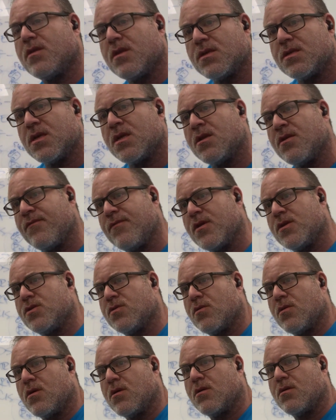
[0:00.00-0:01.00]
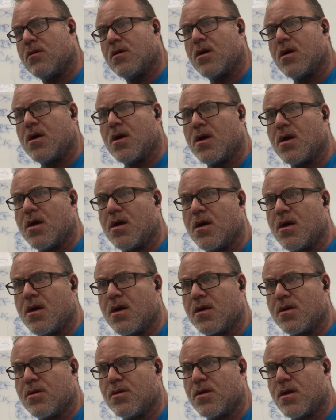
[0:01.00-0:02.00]
this individual
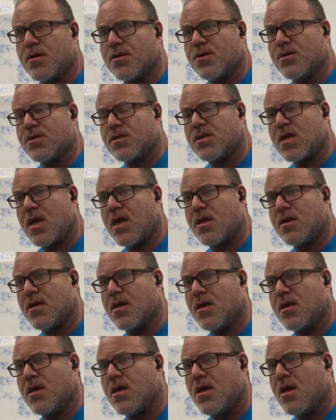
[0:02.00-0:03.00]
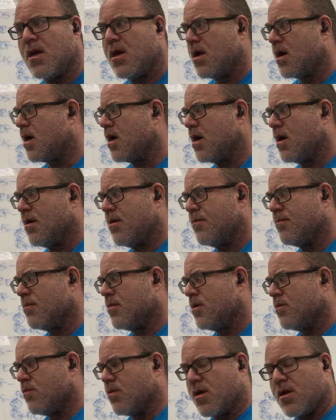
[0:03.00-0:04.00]
a good understanding.
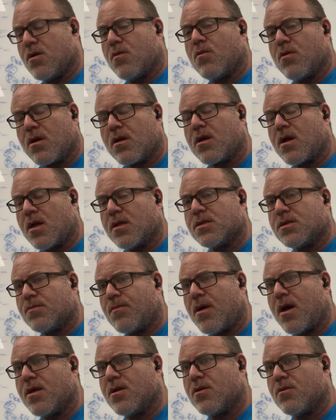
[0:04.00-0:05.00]
We're going to work on spinal